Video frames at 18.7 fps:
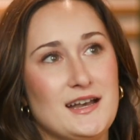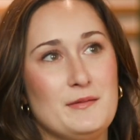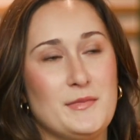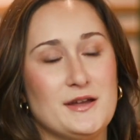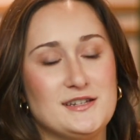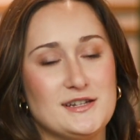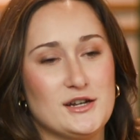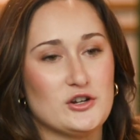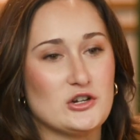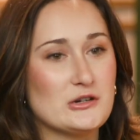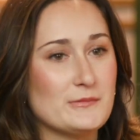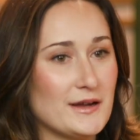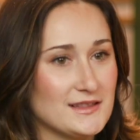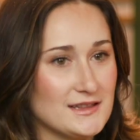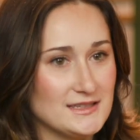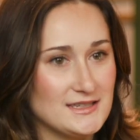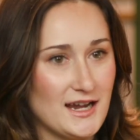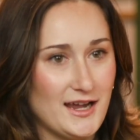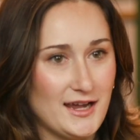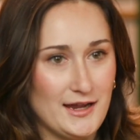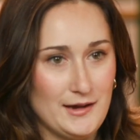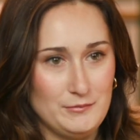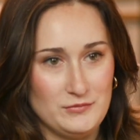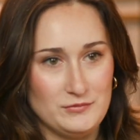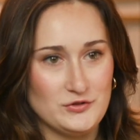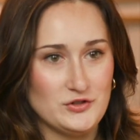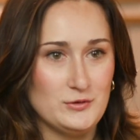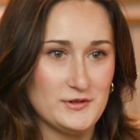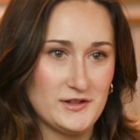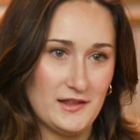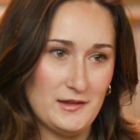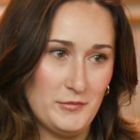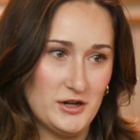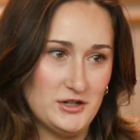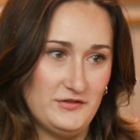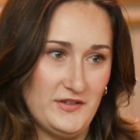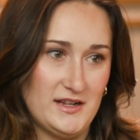in my dinner group at the time, she was on the
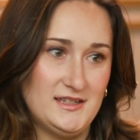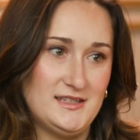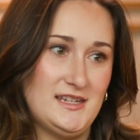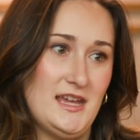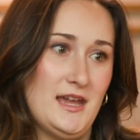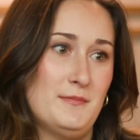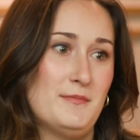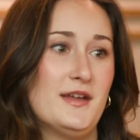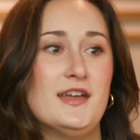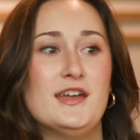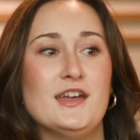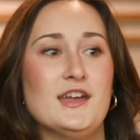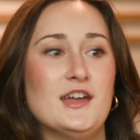Bridge Events team,